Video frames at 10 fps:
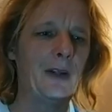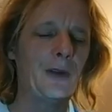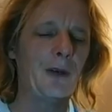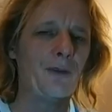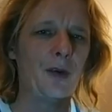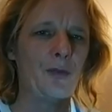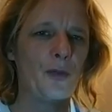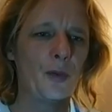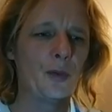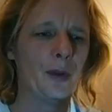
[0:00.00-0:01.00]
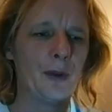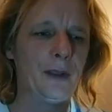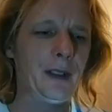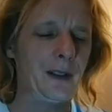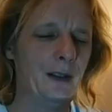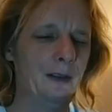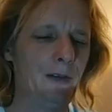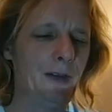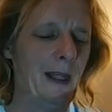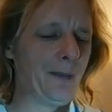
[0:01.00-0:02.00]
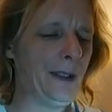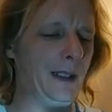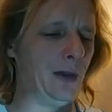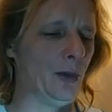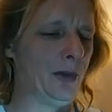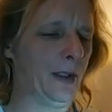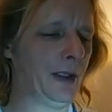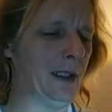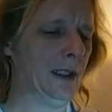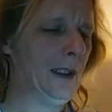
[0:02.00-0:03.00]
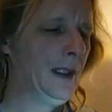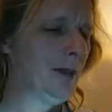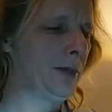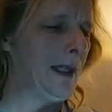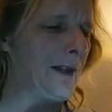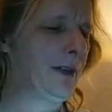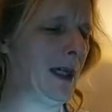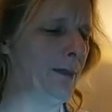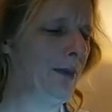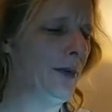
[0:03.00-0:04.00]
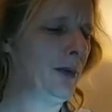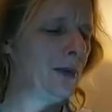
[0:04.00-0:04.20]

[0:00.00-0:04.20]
Funeral, Ken, just that many good Black Sabbath songs.